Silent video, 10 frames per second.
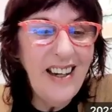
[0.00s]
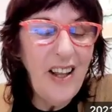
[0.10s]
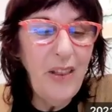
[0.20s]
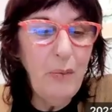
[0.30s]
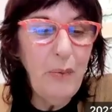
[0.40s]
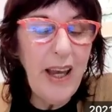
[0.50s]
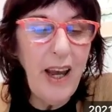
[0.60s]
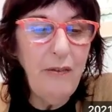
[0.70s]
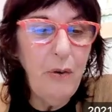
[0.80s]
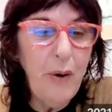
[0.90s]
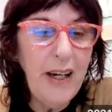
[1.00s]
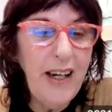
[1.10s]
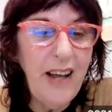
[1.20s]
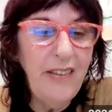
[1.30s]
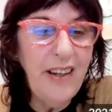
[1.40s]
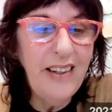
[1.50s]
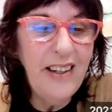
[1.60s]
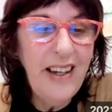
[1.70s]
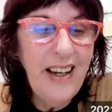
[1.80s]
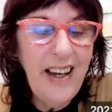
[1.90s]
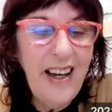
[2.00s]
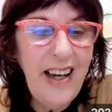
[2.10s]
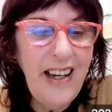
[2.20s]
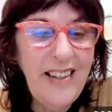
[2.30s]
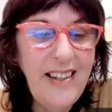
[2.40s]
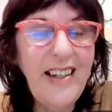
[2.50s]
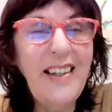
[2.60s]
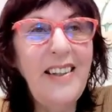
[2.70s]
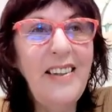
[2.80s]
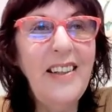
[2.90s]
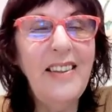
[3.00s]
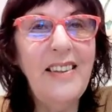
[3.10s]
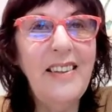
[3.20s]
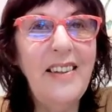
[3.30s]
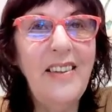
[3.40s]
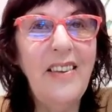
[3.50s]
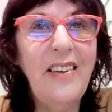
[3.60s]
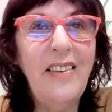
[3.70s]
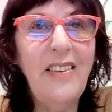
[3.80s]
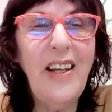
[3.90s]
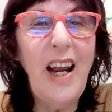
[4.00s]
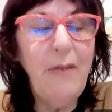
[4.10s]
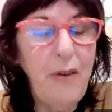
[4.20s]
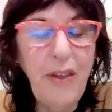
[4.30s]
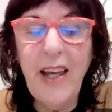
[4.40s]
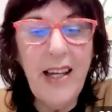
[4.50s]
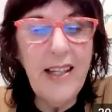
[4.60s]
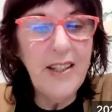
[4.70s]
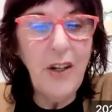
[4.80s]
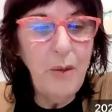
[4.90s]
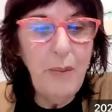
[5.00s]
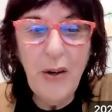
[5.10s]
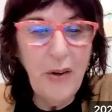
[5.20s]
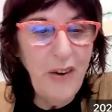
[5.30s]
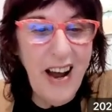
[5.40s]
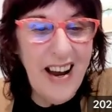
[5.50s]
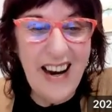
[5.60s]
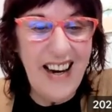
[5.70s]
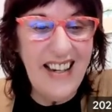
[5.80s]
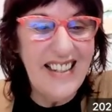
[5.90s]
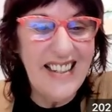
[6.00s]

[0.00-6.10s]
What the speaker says: and that we care for one another, and that everything is going to be all right.